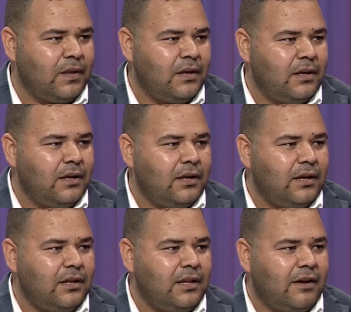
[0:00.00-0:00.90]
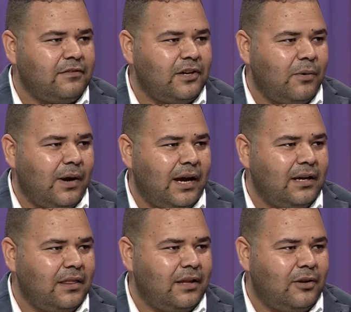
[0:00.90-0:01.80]
Mm-hmm. And after a
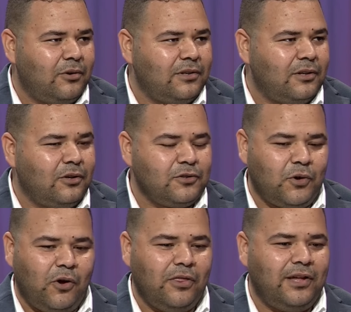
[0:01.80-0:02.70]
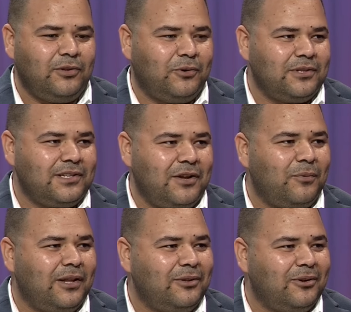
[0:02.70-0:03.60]
while, the Lord closed all the doors and
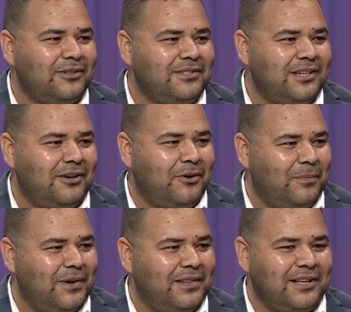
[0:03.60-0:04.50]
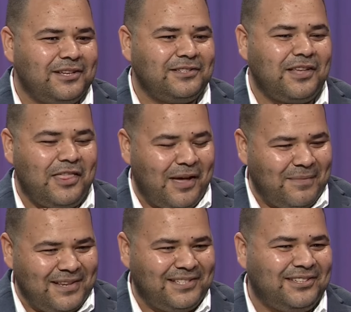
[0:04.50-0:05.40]
one door still open. It is the
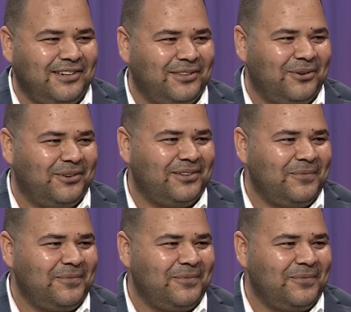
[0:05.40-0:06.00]
ministry door.